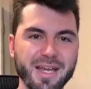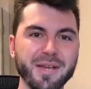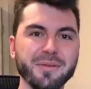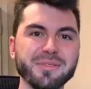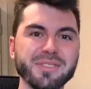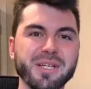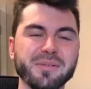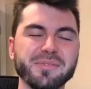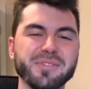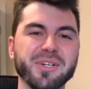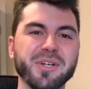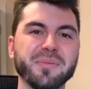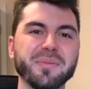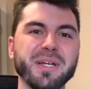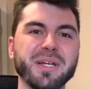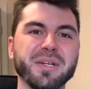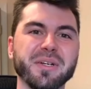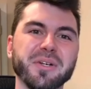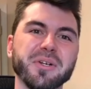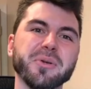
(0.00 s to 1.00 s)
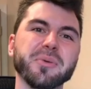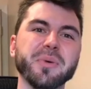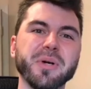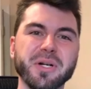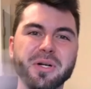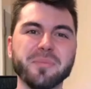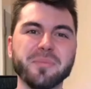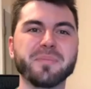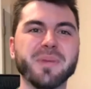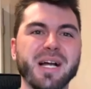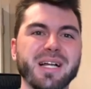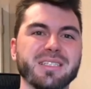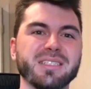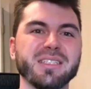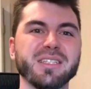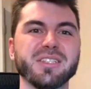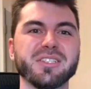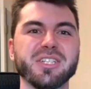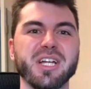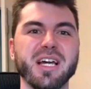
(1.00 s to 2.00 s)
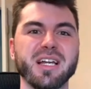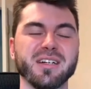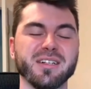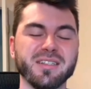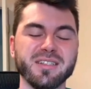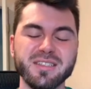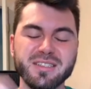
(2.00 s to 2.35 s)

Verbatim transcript: what's up Starman crew? Welcome back to the channel.